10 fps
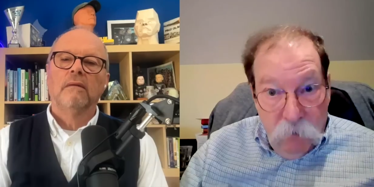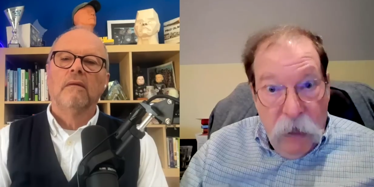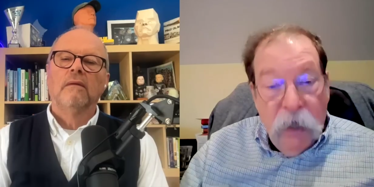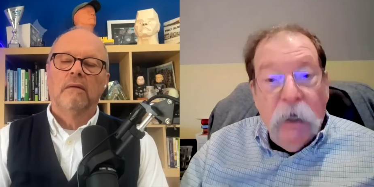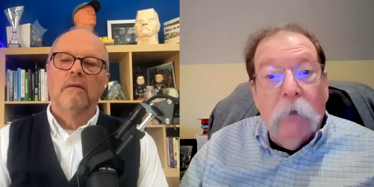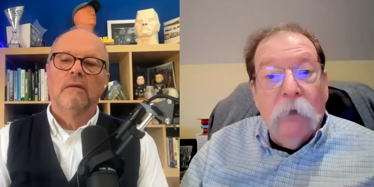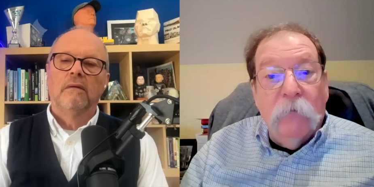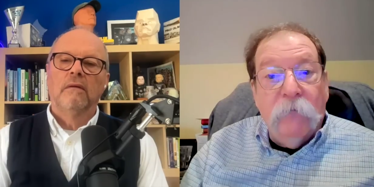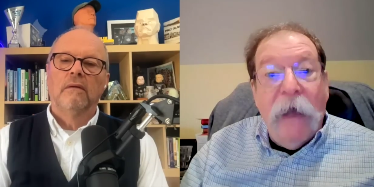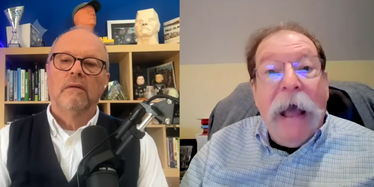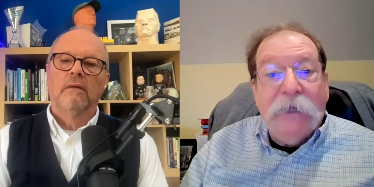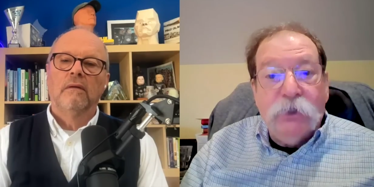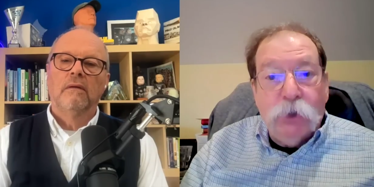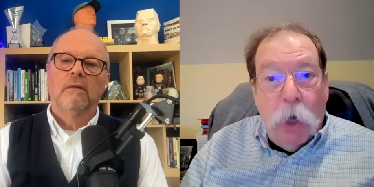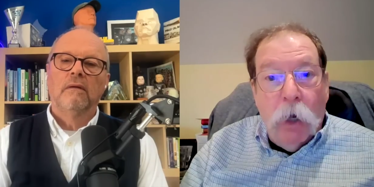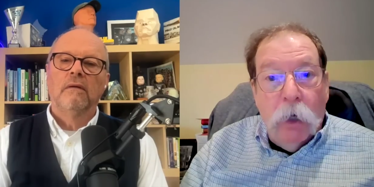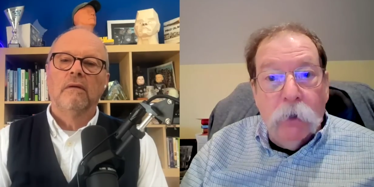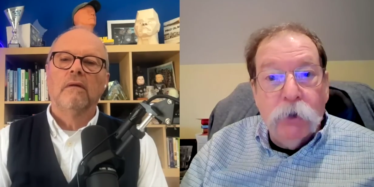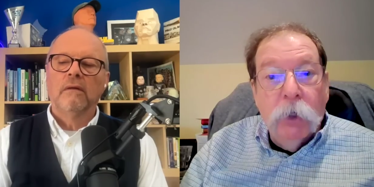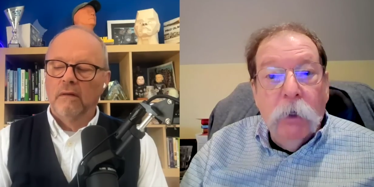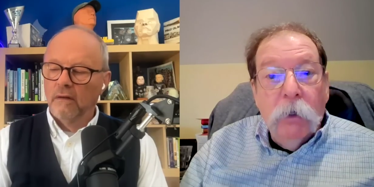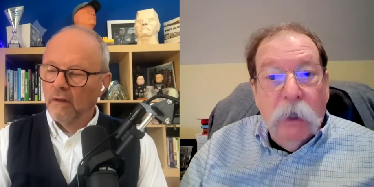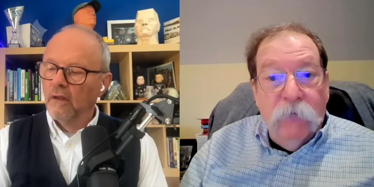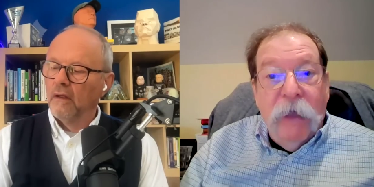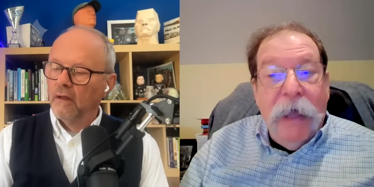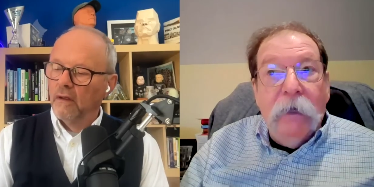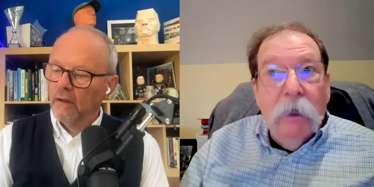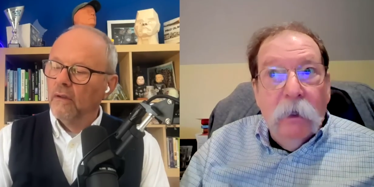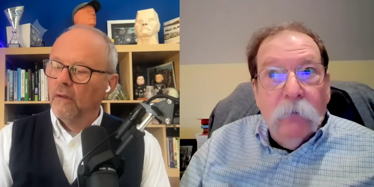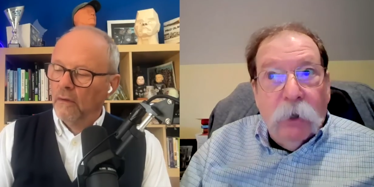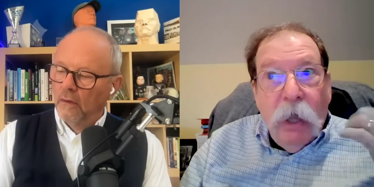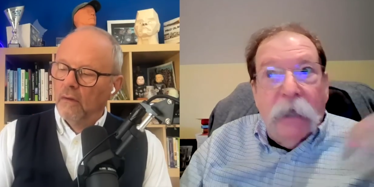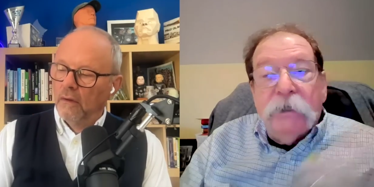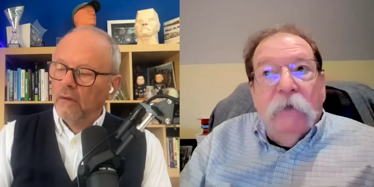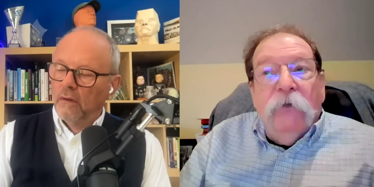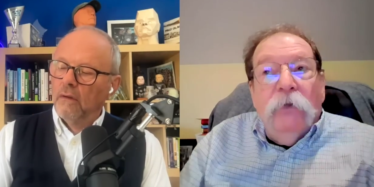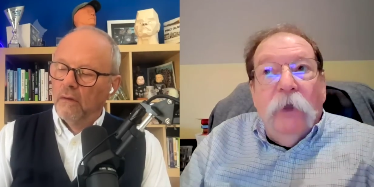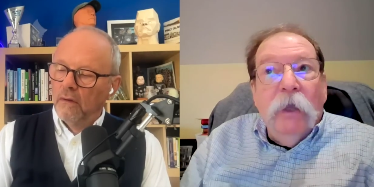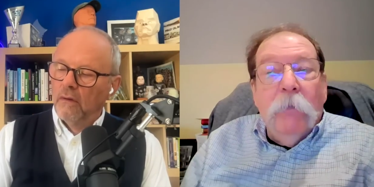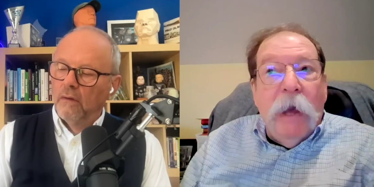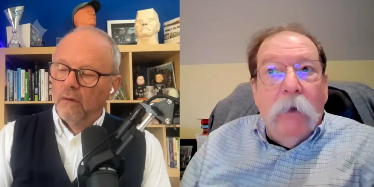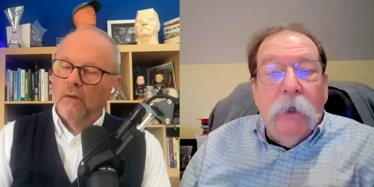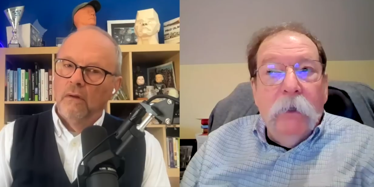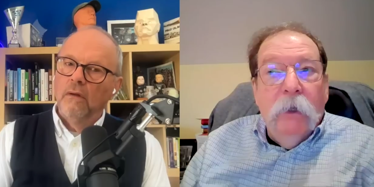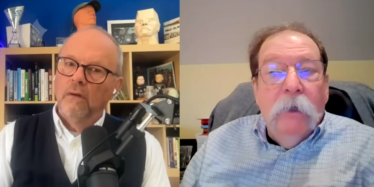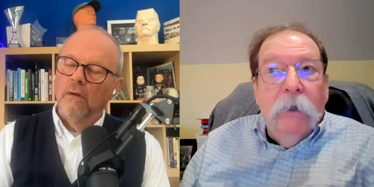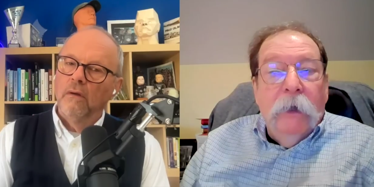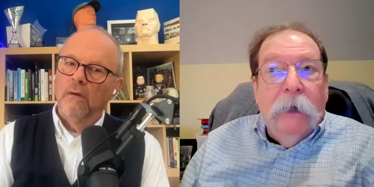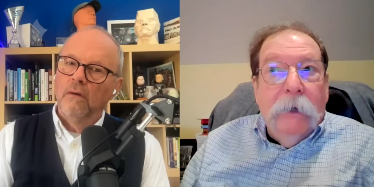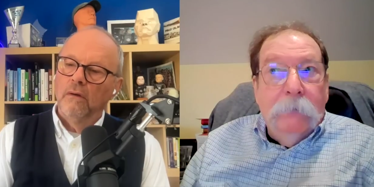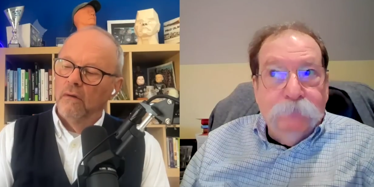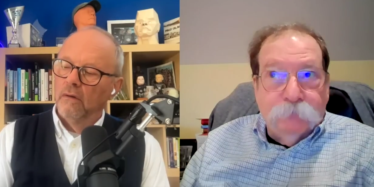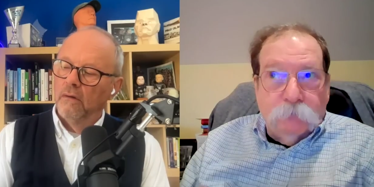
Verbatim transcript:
Speaker 1: hitting it with a fast charge event. Plus, if you think about it, um,